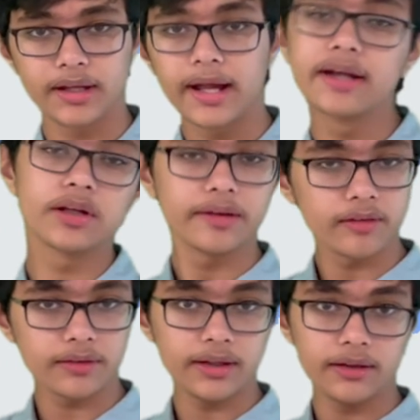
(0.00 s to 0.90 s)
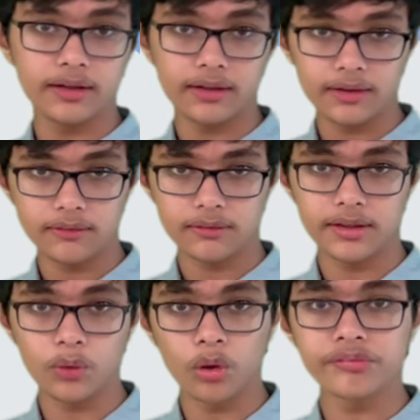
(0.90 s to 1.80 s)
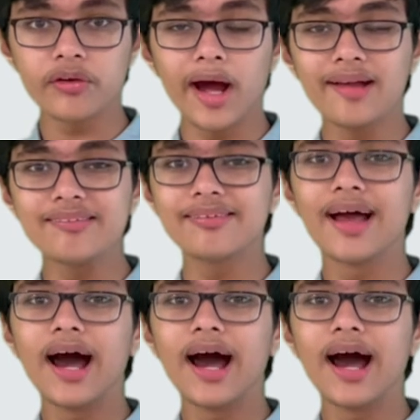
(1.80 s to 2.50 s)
It also has